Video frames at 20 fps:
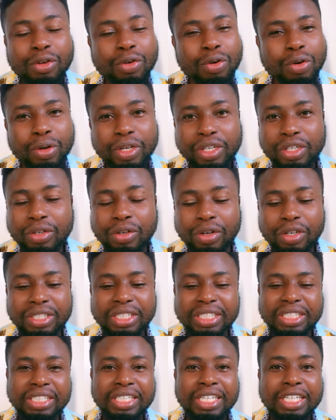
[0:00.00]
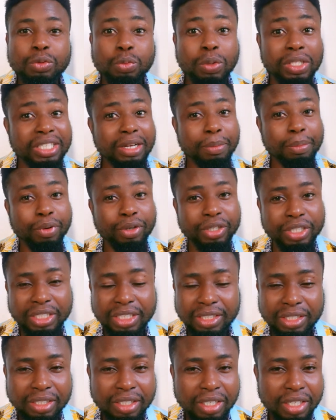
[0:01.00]
are going, because these water
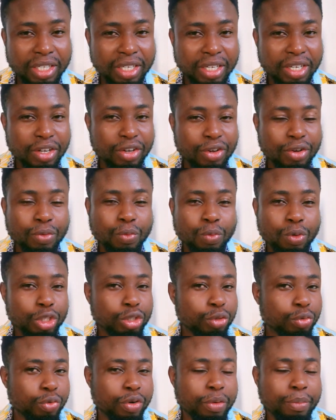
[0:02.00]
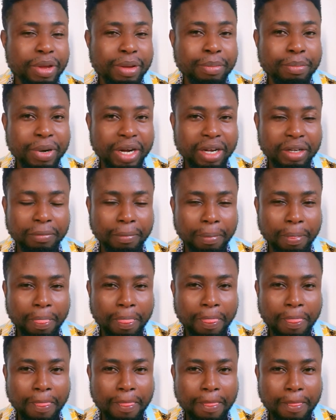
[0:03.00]
bodies, we should remember,
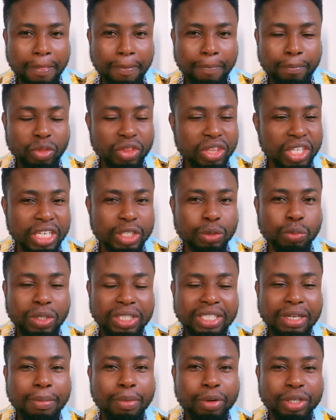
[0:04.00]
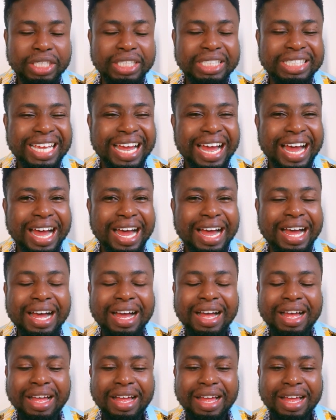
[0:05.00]
these water bodies
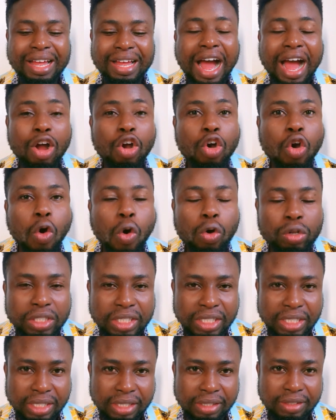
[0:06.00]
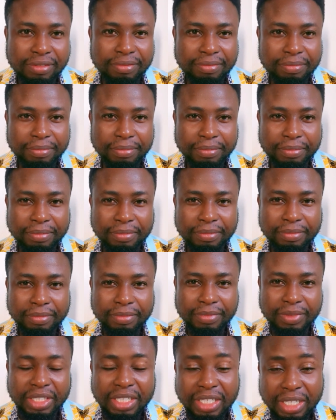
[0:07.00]
are are gods.
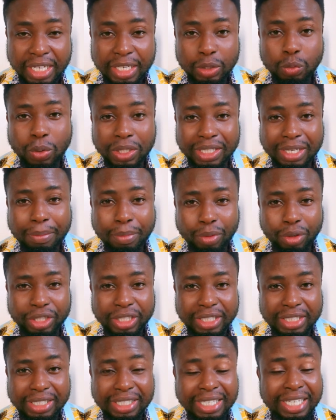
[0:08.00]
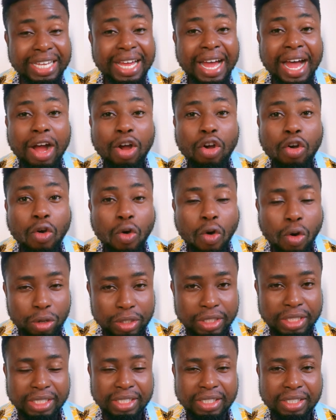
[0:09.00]
These water bodies, they are
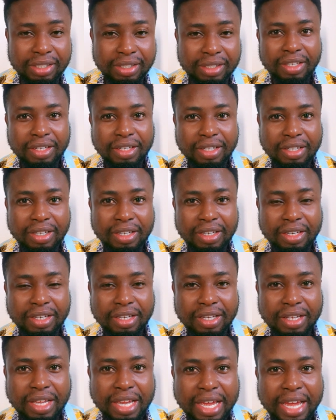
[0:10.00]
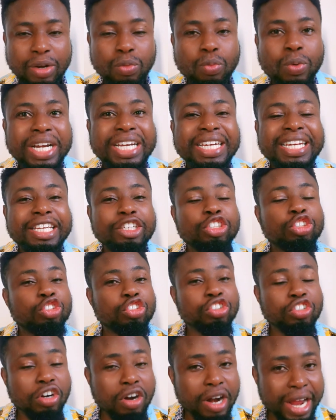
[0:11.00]
gods, and when they
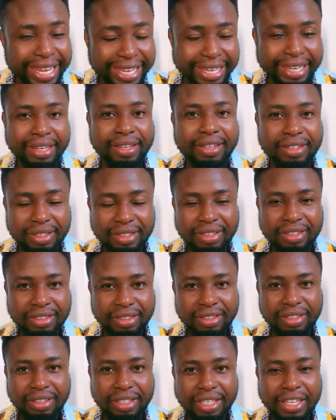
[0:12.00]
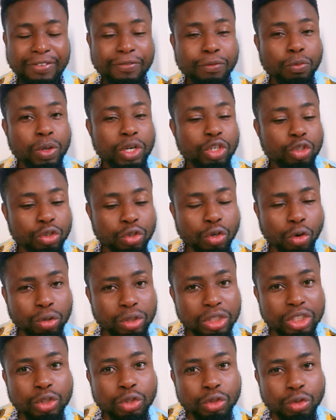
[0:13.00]
strike, if we
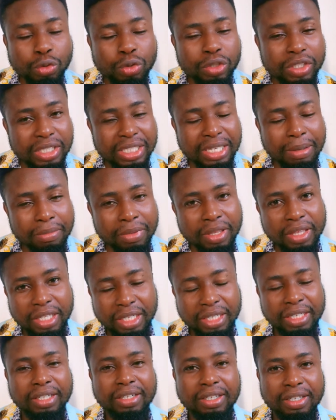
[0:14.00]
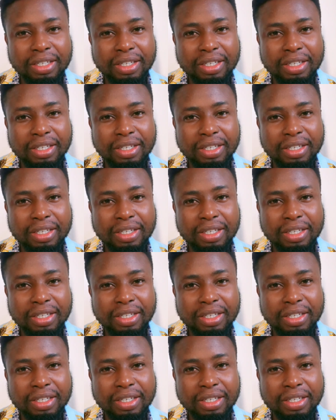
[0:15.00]
don't do something,